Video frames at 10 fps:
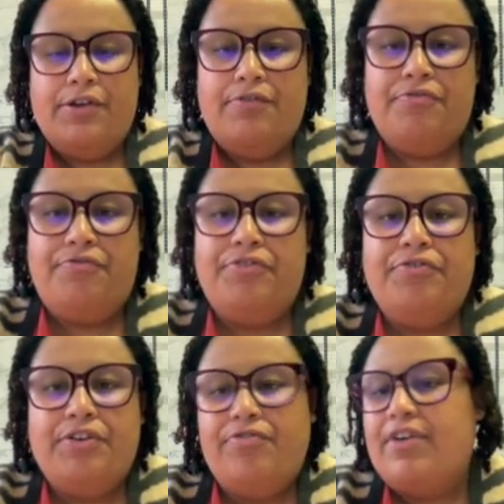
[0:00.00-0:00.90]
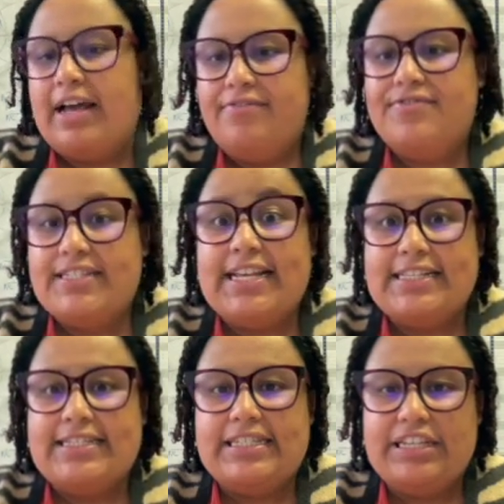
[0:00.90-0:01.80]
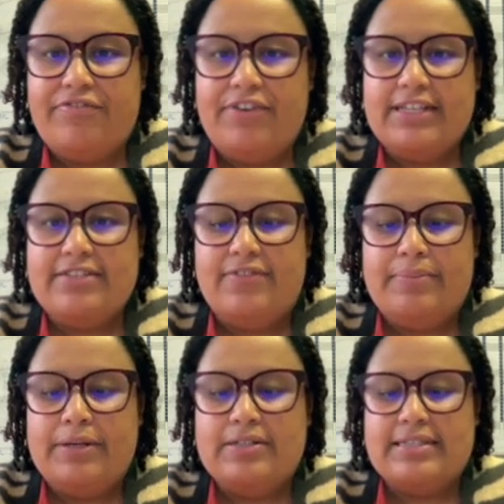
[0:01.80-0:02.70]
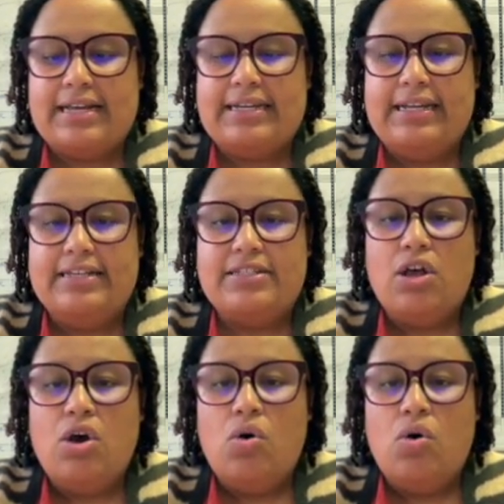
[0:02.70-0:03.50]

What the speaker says: 55 cents effectively, because that is